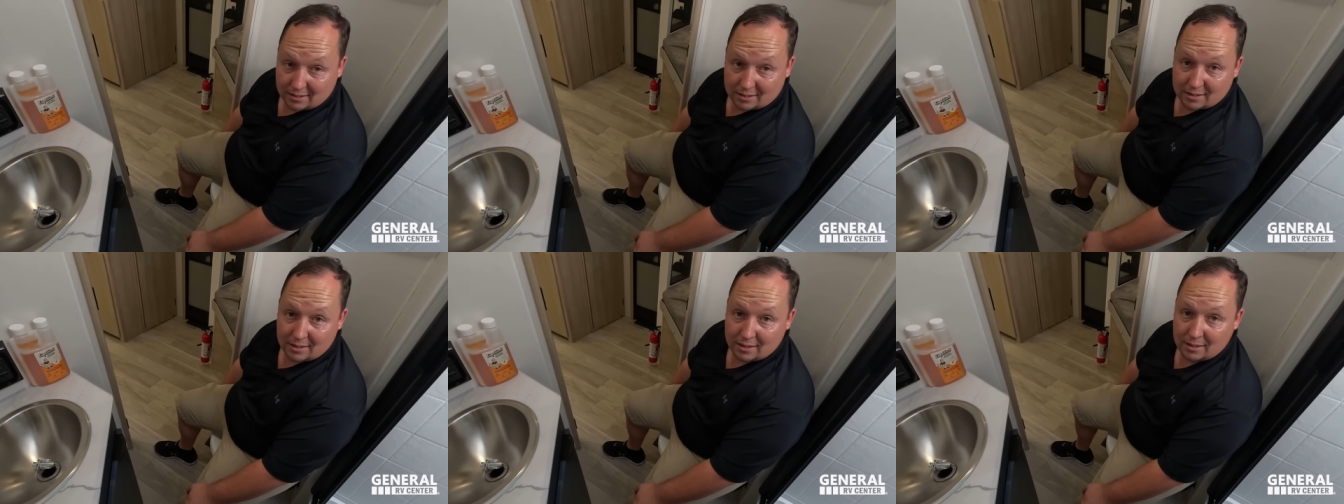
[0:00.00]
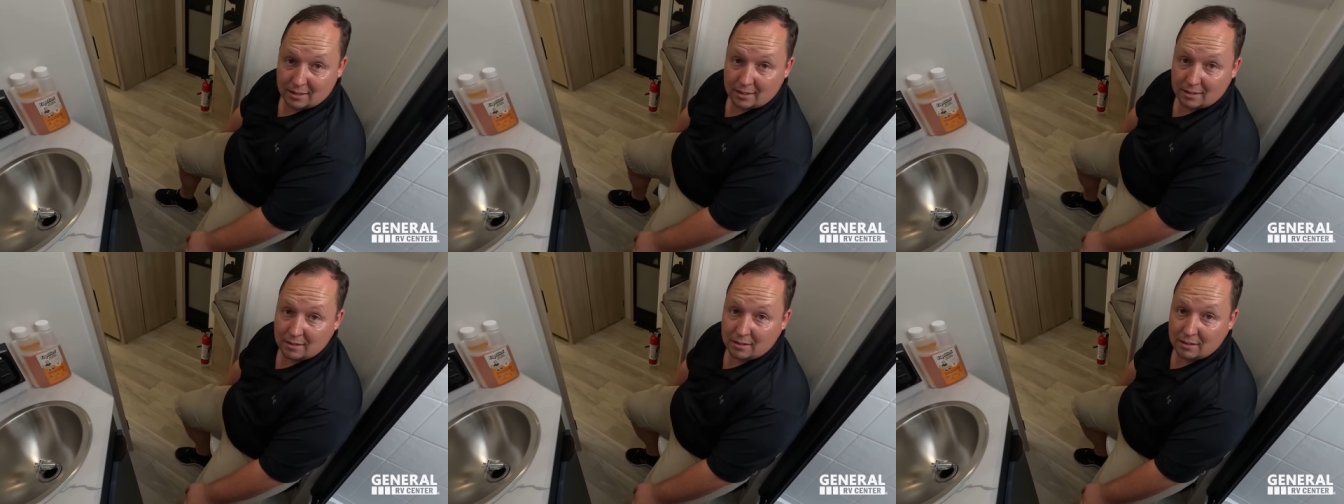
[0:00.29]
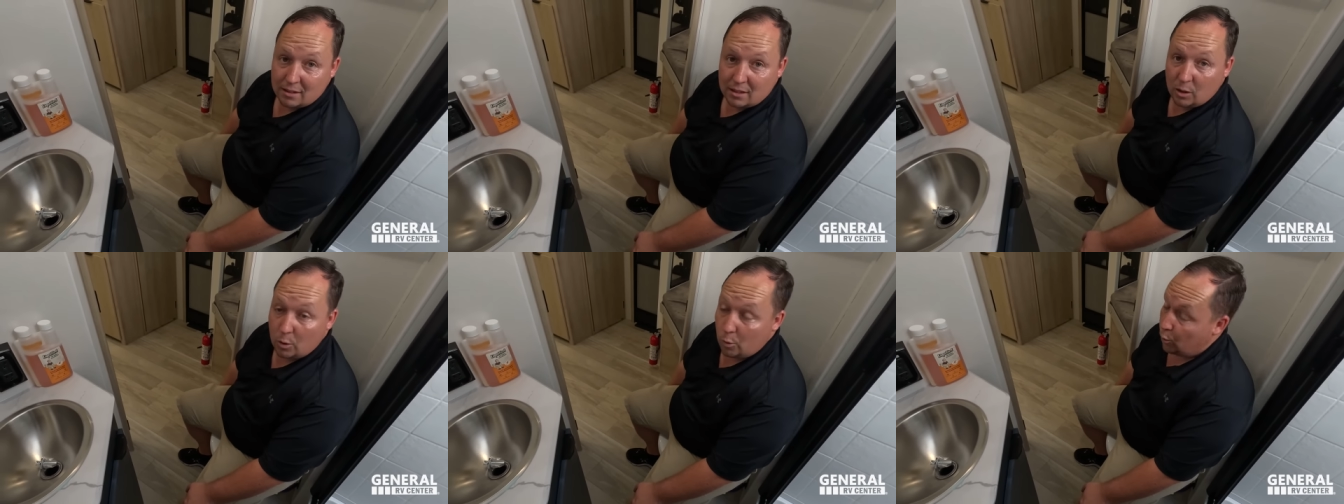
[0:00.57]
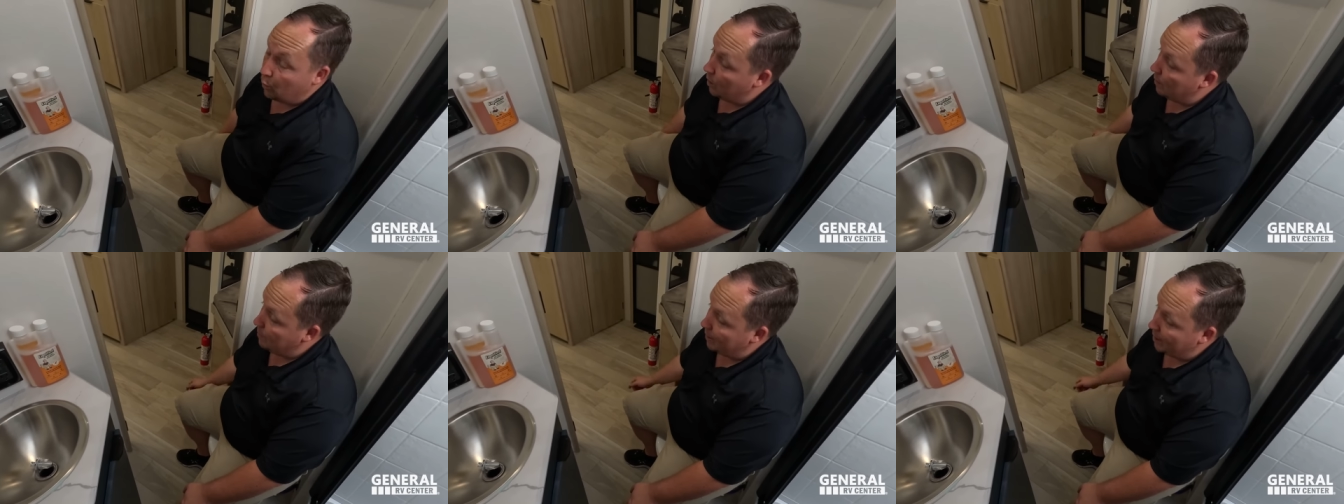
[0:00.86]
Would have been a
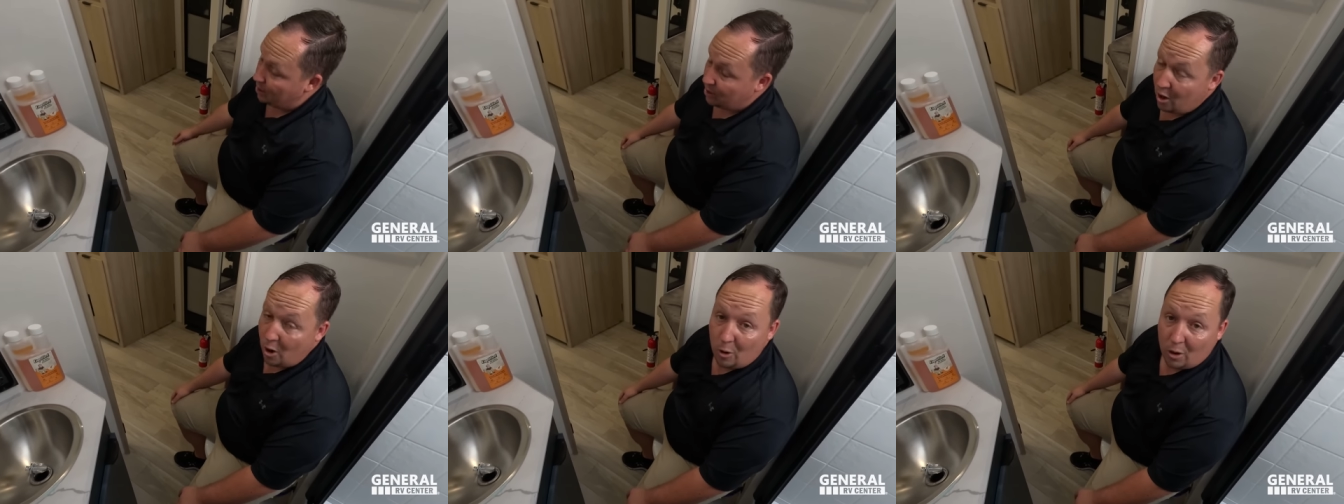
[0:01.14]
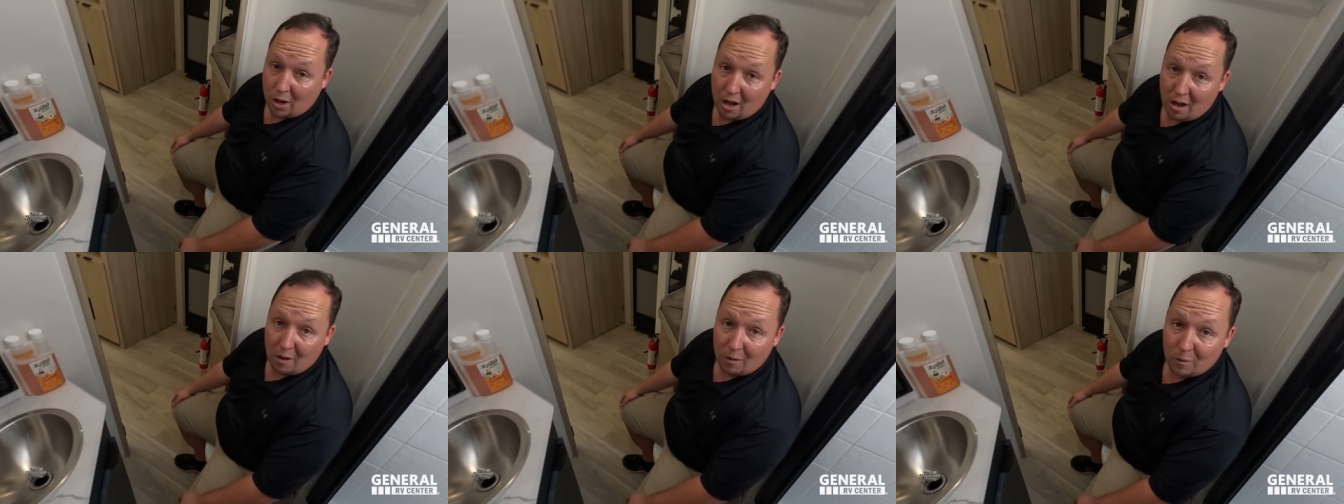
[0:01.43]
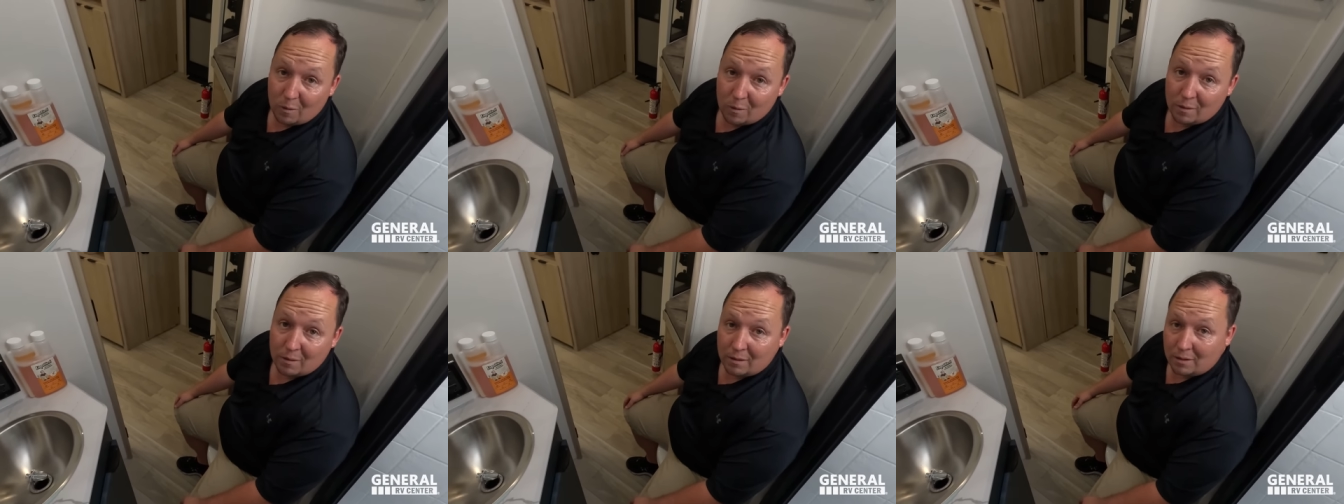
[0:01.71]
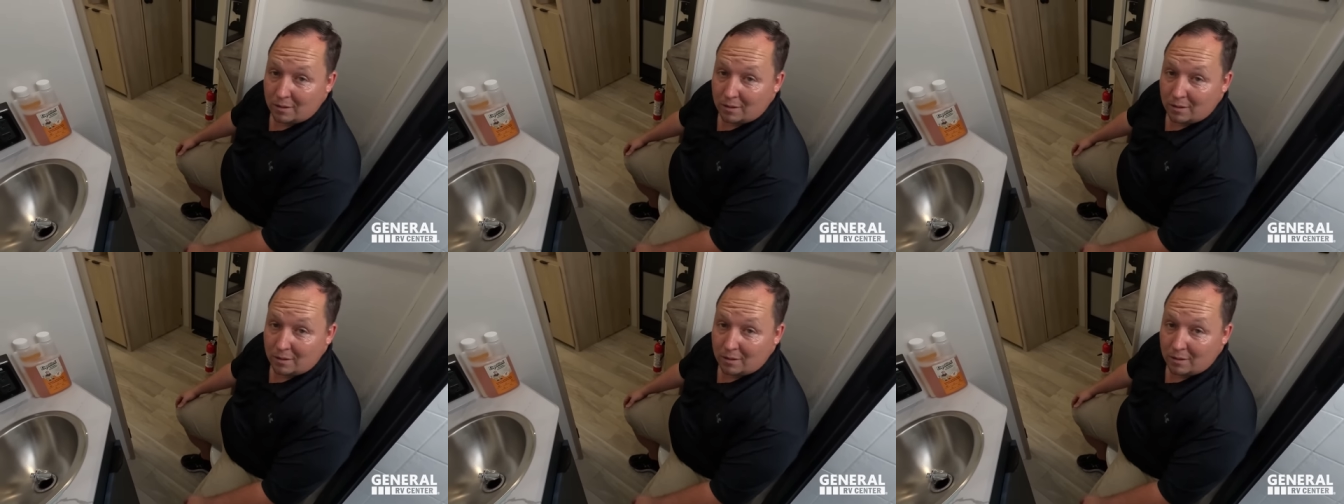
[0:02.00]
no-go. Would have been a no-go.